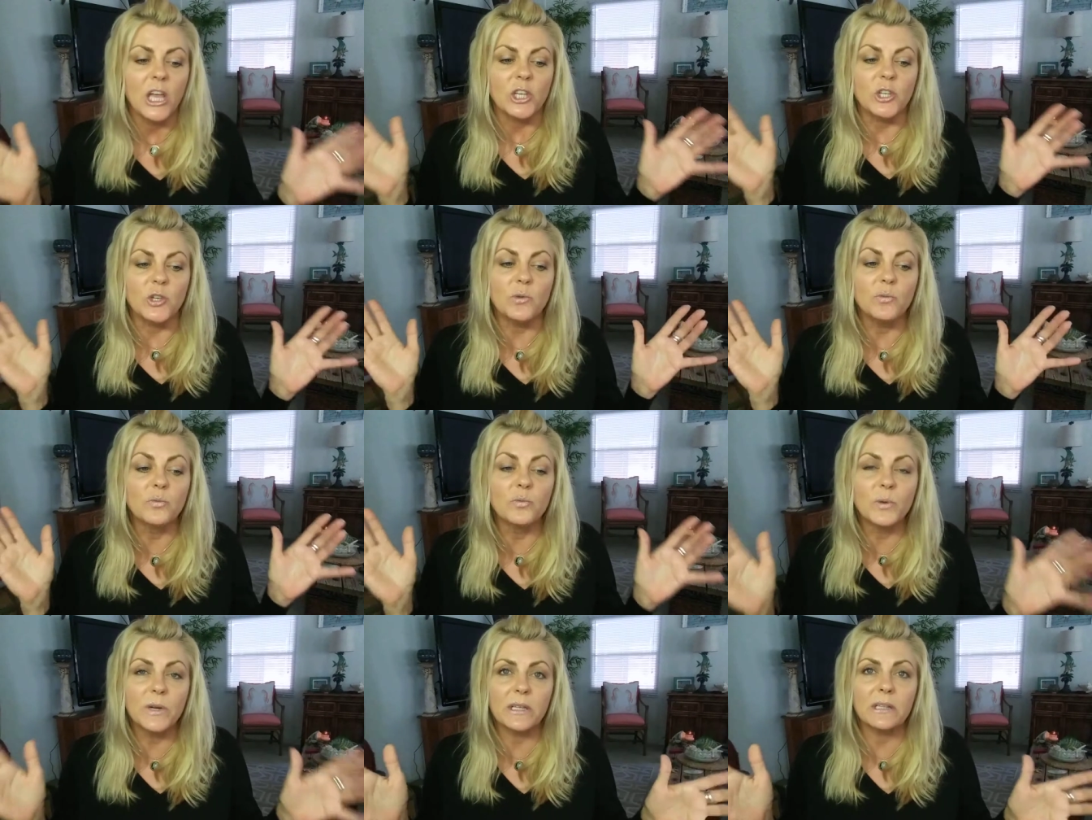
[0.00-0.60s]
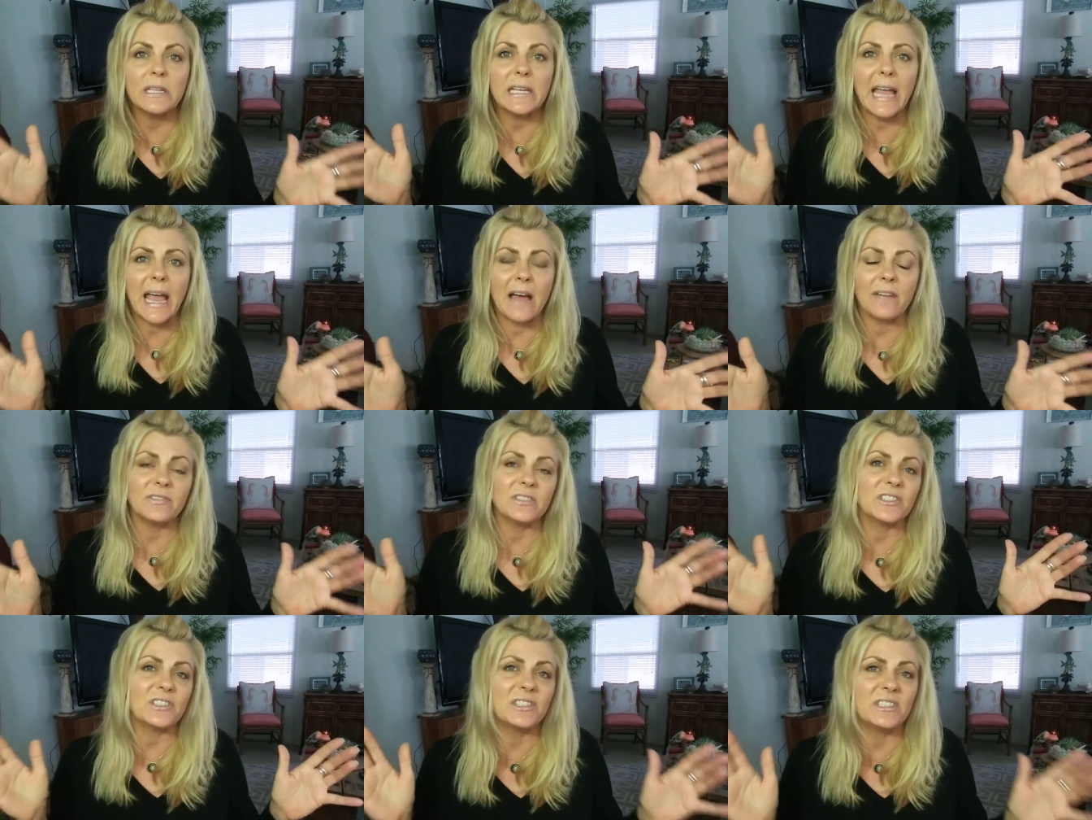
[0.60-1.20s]
You really
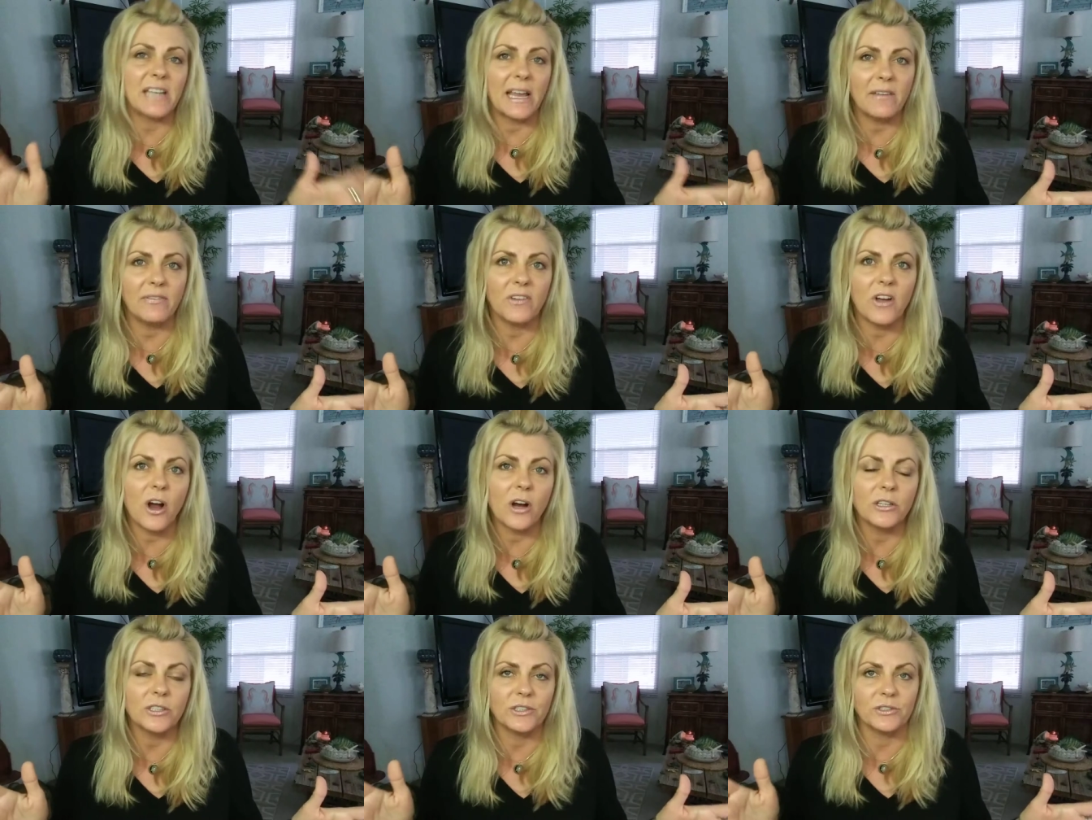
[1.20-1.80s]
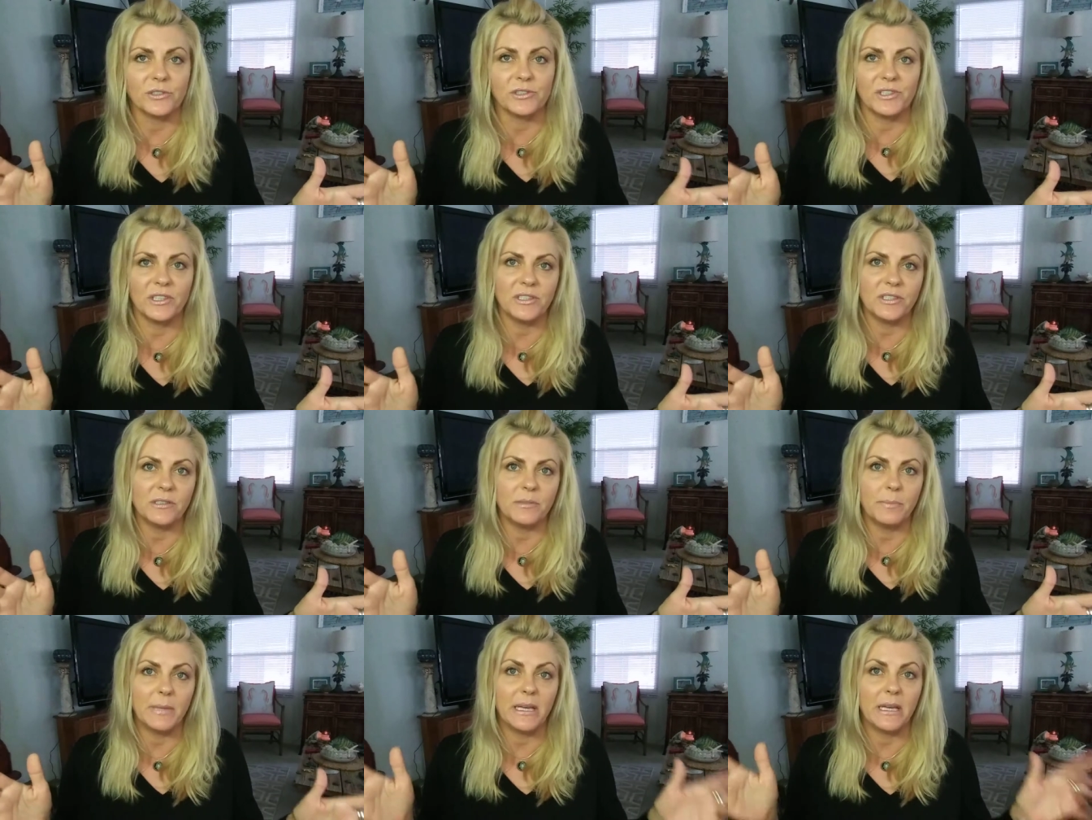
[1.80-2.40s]
have to safeguard your
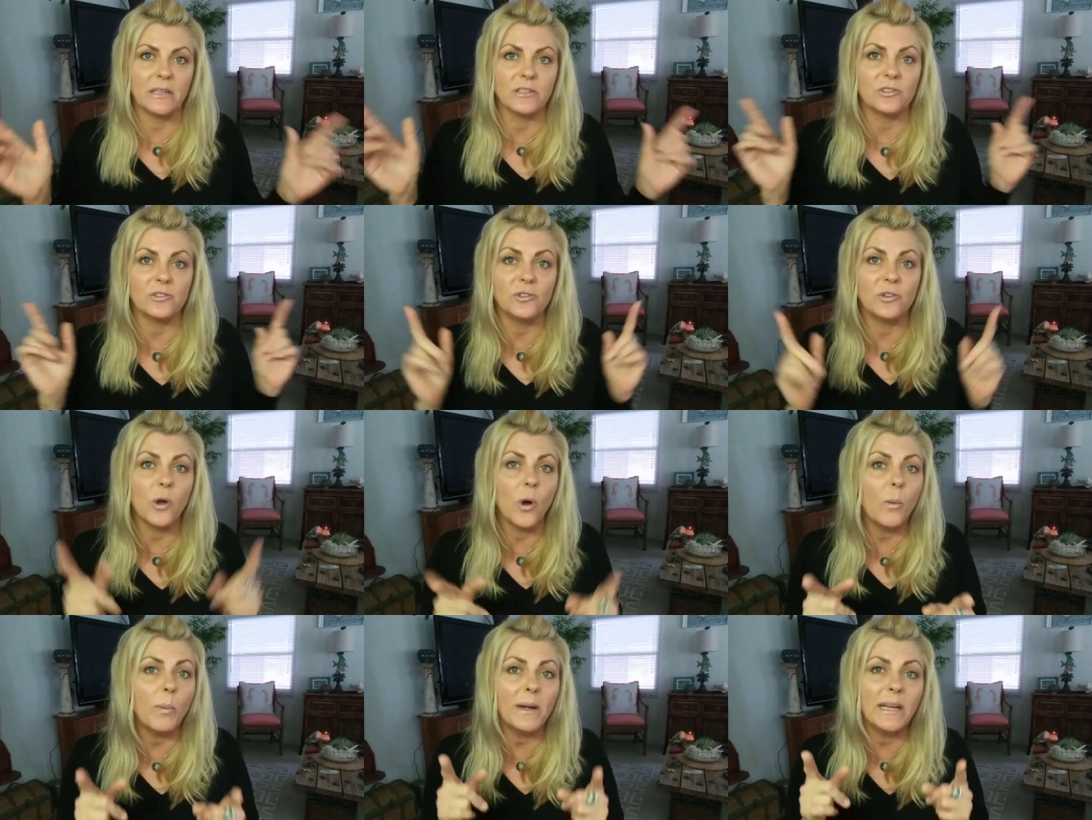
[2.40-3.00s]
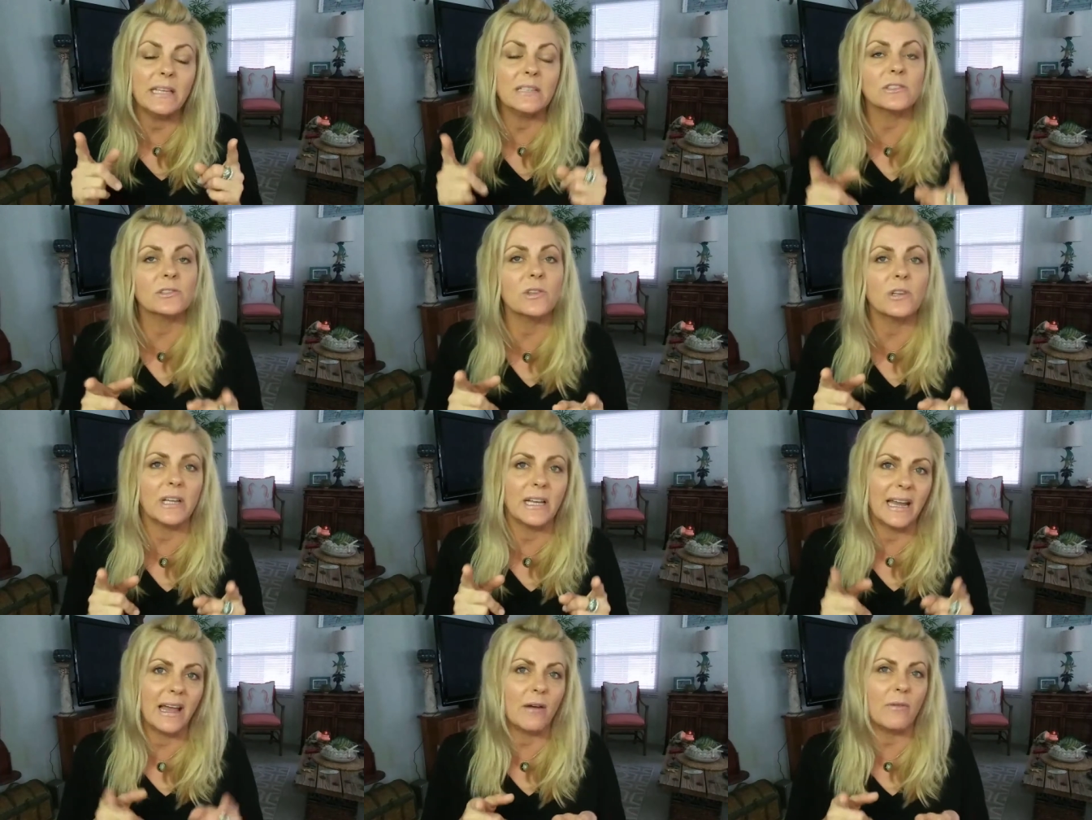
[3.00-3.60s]
system because nobody is
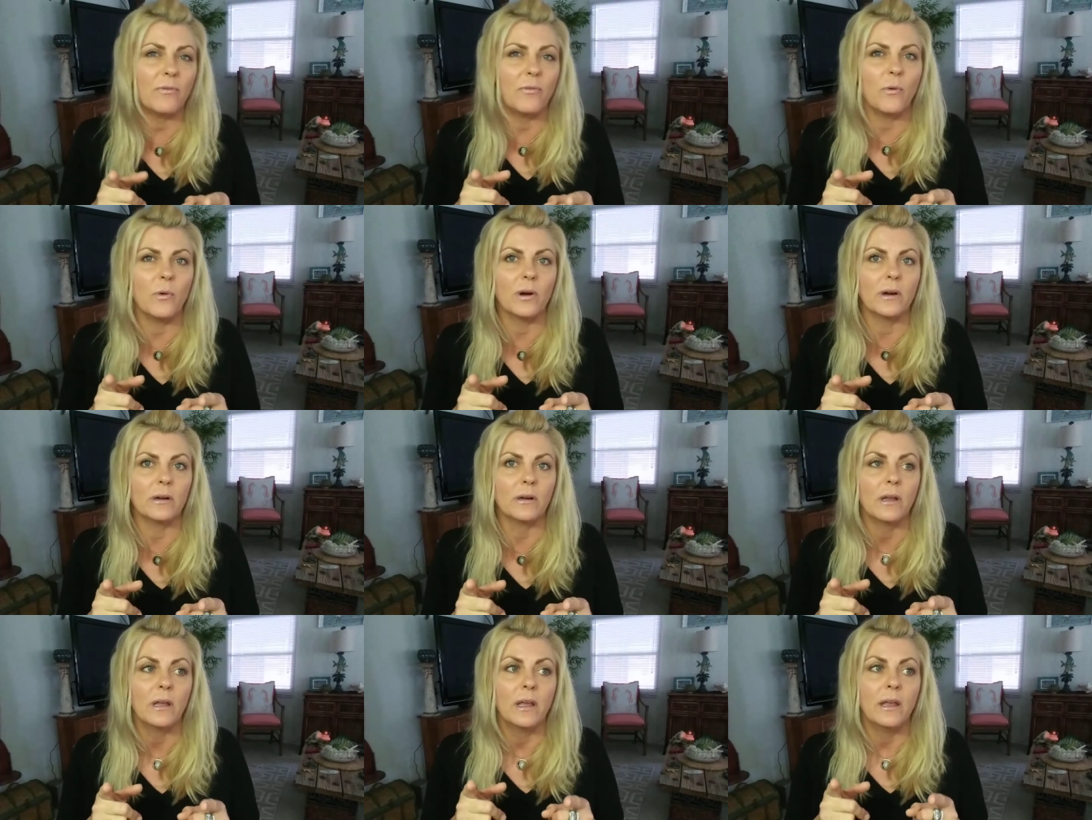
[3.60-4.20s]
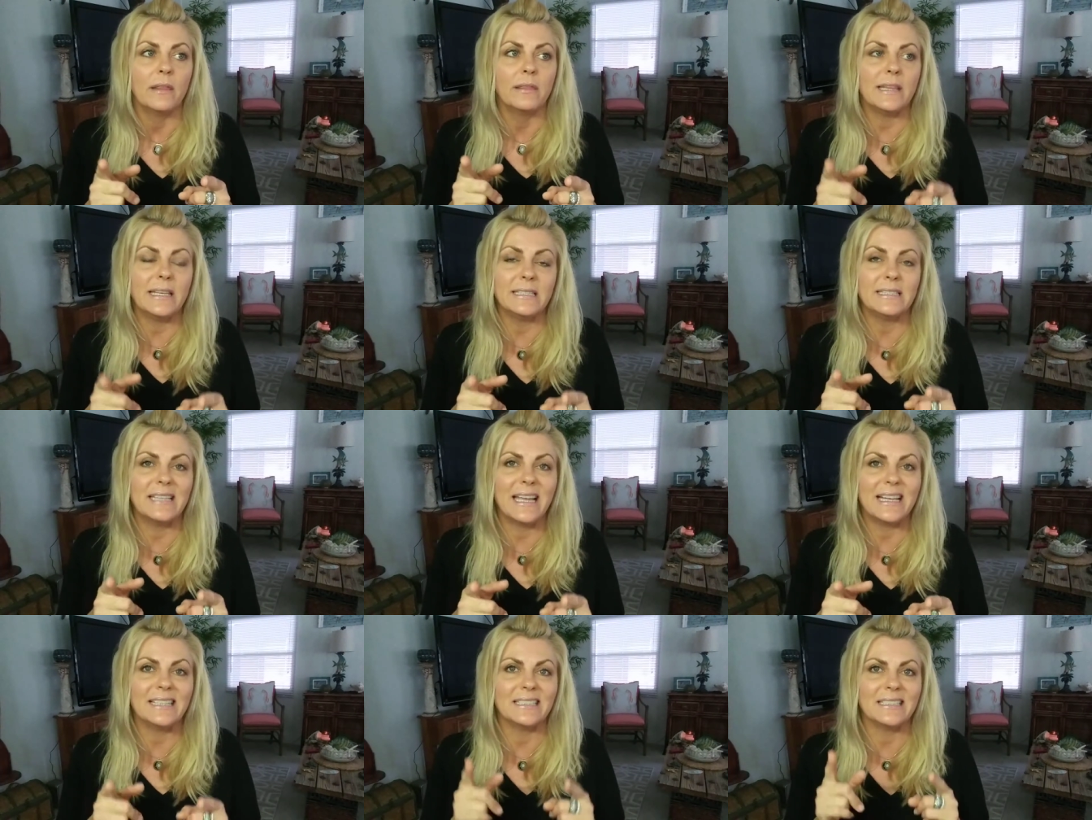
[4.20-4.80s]
looking out for it
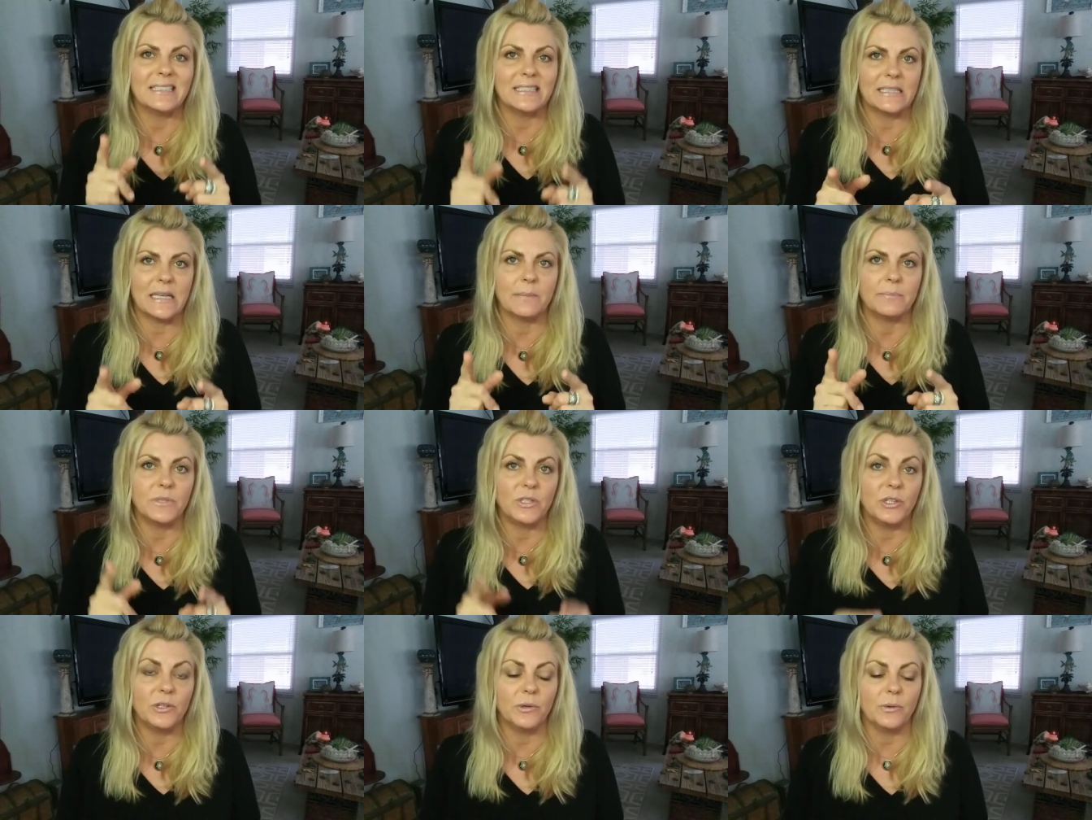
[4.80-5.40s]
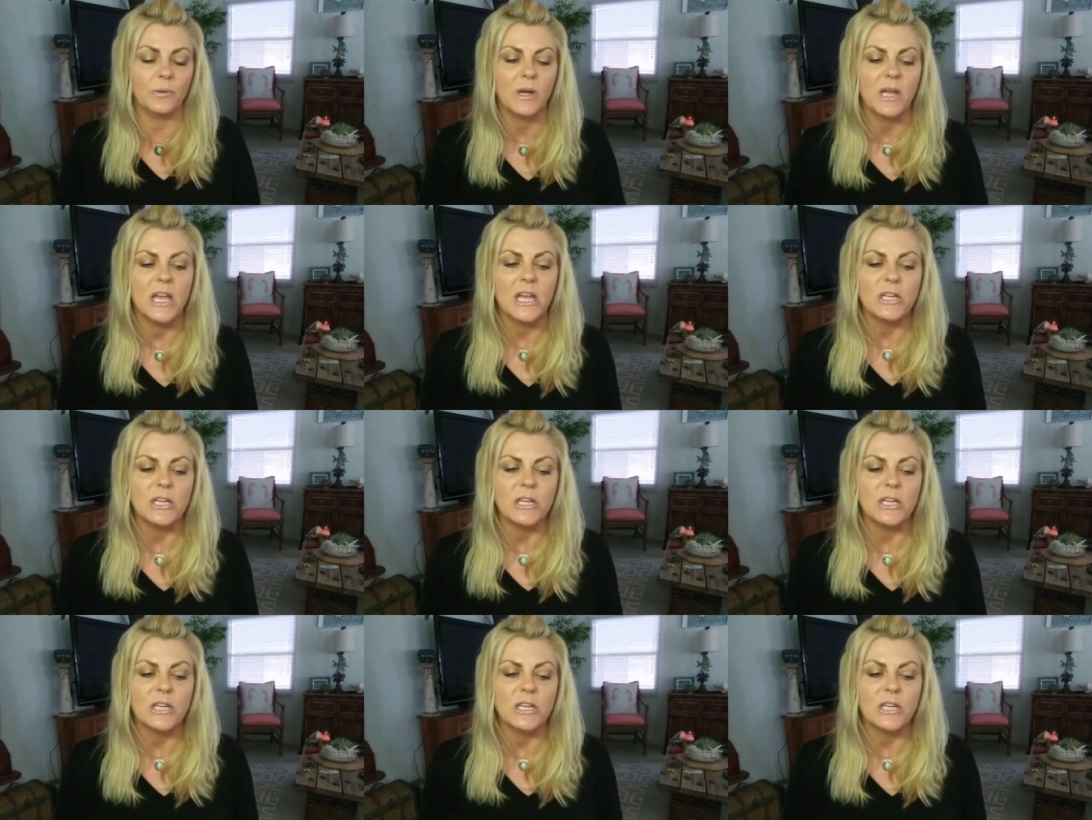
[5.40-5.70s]
these days except you.